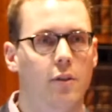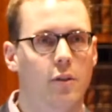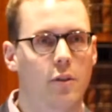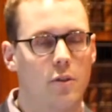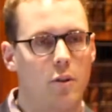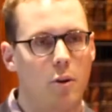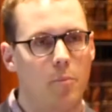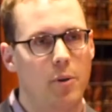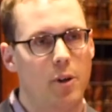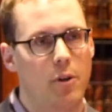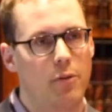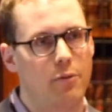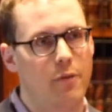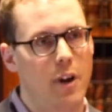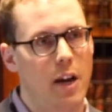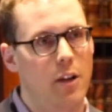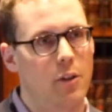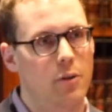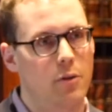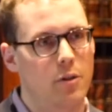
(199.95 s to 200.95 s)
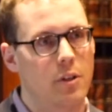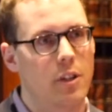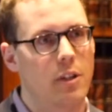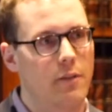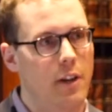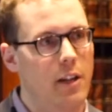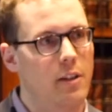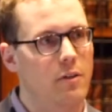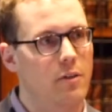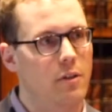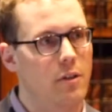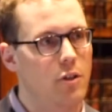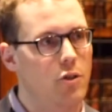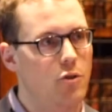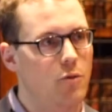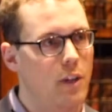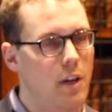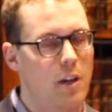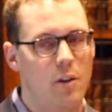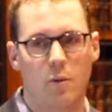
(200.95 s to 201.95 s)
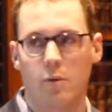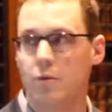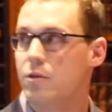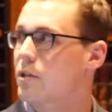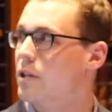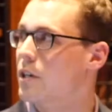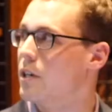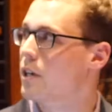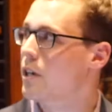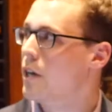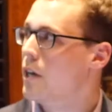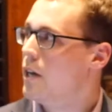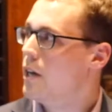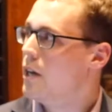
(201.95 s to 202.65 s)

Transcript: the topic of values in the events industry, and also